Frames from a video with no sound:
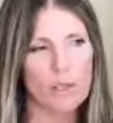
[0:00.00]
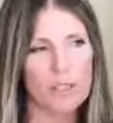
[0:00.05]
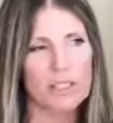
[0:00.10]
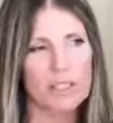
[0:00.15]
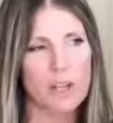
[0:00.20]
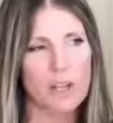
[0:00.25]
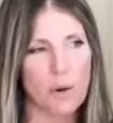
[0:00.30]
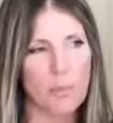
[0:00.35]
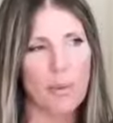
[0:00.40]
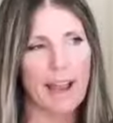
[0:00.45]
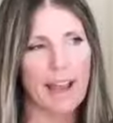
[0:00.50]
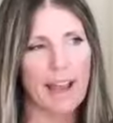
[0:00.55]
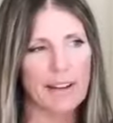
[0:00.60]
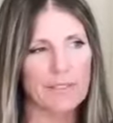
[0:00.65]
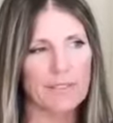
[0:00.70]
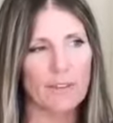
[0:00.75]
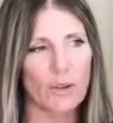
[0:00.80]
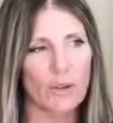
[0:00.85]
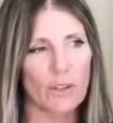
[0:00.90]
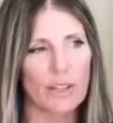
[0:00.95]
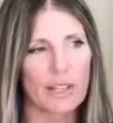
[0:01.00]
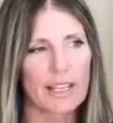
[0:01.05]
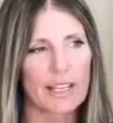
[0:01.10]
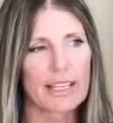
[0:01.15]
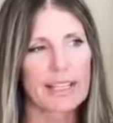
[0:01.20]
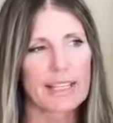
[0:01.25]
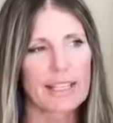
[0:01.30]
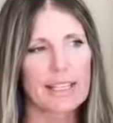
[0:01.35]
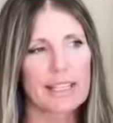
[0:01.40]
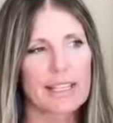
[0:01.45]
was so painful.
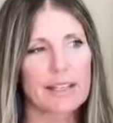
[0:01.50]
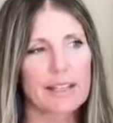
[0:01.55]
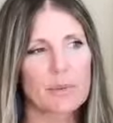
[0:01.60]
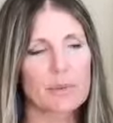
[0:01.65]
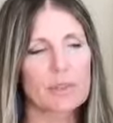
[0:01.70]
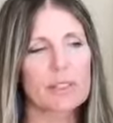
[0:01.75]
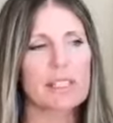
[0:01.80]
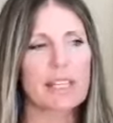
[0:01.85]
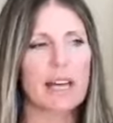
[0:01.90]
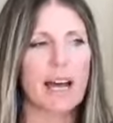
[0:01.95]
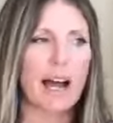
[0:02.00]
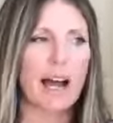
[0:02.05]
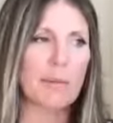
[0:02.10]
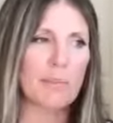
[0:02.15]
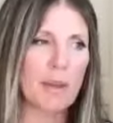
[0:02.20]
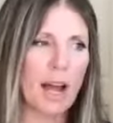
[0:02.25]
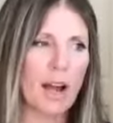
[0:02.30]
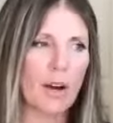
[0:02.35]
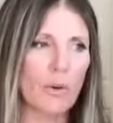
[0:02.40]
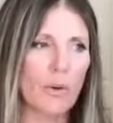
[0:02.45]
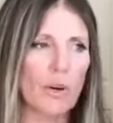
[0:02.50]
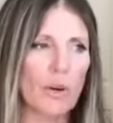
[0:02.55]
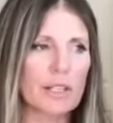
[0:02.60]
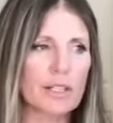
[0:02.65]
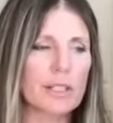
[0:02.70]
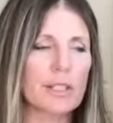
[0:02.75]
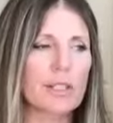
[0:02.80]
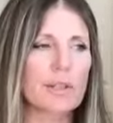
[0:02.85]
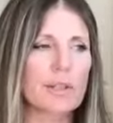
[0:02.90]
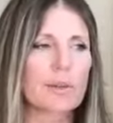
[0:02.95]
It was the, I'm not going
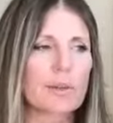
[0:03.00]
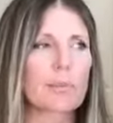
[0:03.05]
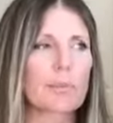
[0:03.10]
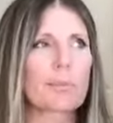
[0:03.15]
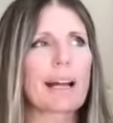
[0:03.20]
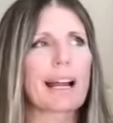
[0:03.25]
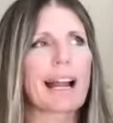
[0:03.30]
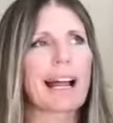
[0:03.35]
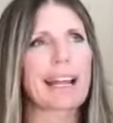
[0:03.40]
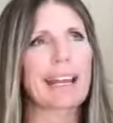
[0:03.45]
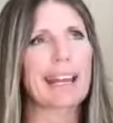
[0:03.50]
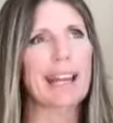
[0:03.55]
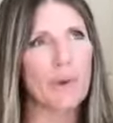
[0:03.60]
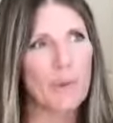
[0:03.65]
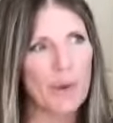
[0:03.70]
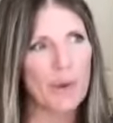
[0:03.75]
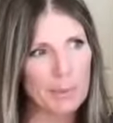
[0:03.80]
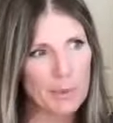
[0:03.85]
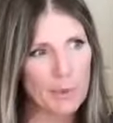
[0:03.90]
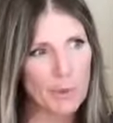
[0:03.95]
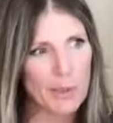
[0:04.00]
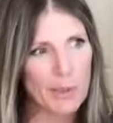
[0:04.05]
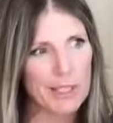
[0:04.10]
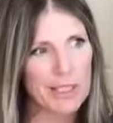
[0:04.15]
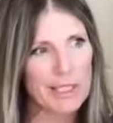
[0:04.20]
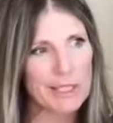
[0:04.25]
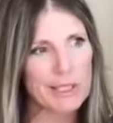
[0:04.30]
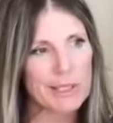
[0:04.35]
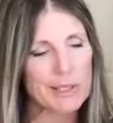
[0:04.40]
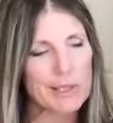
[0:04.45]
to, but I know I'm
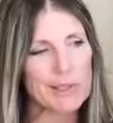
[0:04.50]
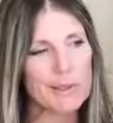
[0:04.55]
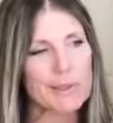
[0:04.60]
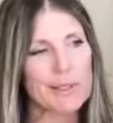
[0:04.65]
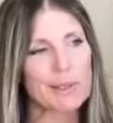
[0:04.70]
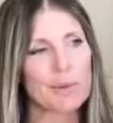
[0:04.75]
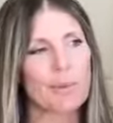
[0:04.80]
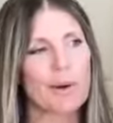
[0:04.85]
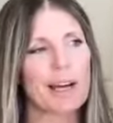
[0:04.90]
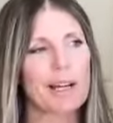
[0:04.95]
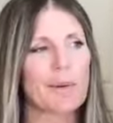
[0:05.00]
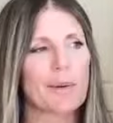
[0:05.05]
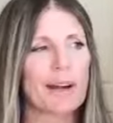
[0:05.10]
going to, so why do